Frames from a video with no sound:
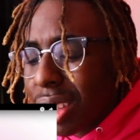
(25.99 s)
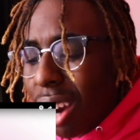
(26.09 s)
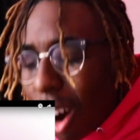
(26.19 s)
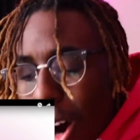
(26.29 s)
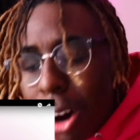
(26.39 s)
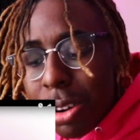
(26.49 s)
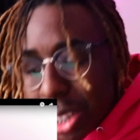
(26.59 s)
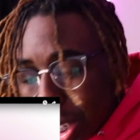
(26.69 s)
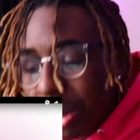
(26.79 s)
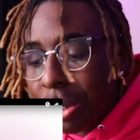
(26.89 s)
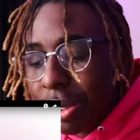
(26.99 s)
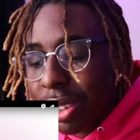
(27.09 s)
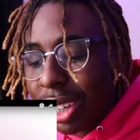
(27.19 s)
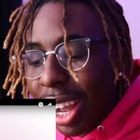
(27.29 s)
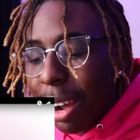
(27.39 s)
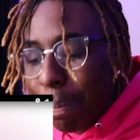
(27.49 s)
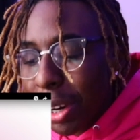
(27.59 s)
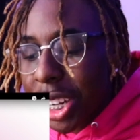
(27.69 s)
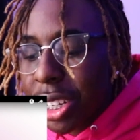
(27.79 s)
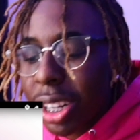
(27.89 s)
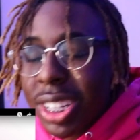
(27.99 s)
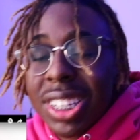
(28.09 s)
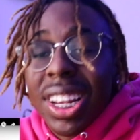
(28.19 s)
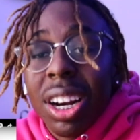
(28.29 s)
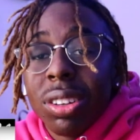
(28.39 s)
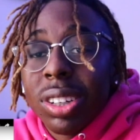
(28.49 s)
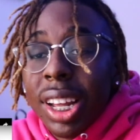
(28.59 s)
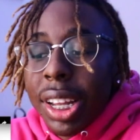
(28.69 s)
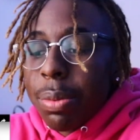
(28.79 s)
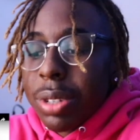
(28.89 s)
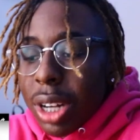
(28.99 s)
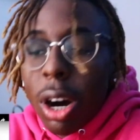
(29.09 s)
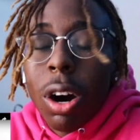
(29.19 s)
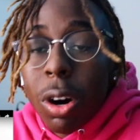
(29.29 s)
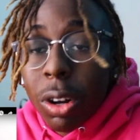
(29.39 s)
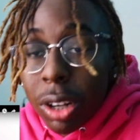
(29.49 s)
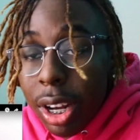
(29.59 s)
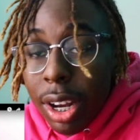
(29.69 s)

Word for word: Halls too. I'm pretty sure because the title looked like it was a haul.